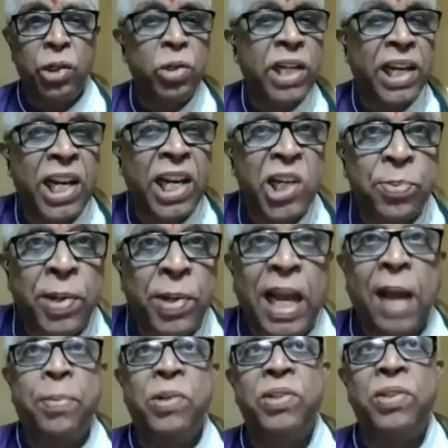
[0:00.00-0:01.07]
engagement
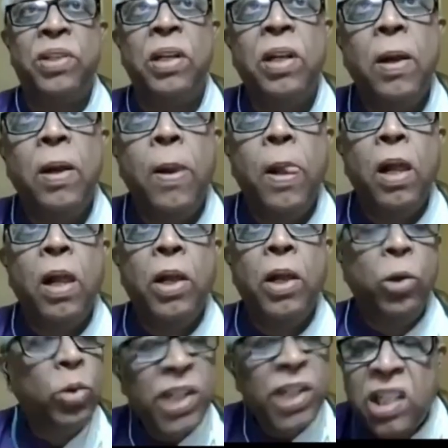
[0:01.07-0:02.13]
happens.
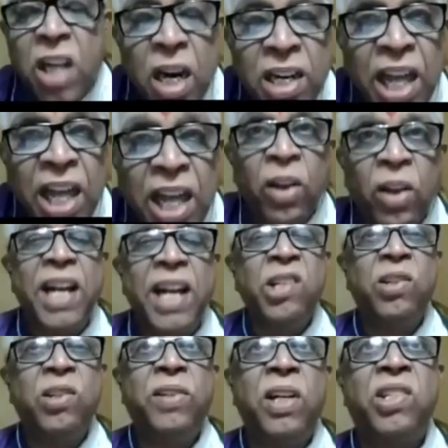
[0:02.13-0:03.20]
You just can't take your
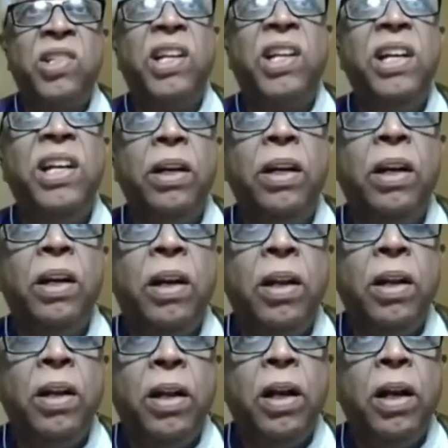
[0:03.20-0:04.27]
eyes off that screen,
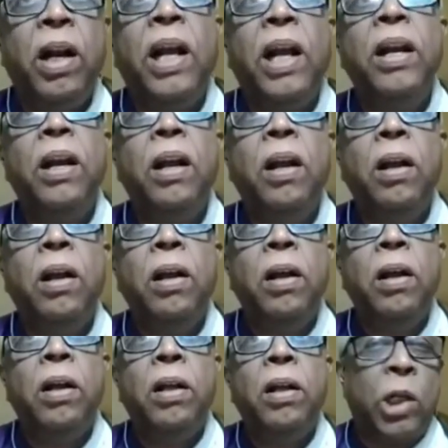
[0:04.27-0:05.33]
right?
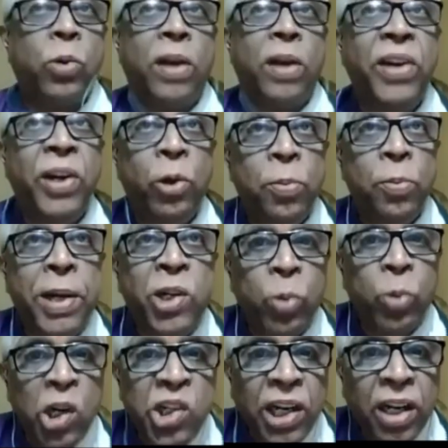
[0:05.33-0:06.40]
And that's why we do binge
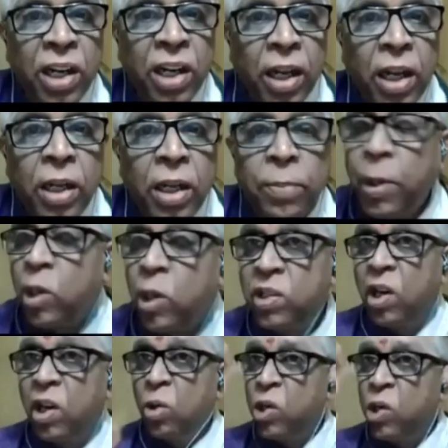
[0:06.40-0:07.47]
watching, because
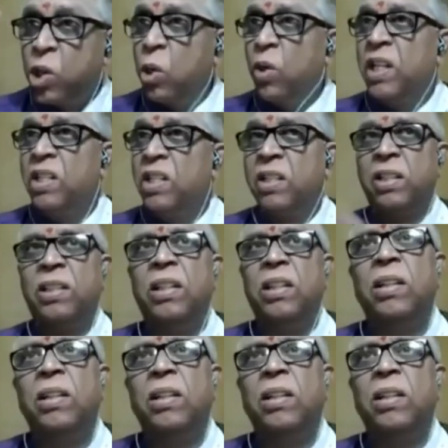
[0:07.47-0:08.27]
there are no stories,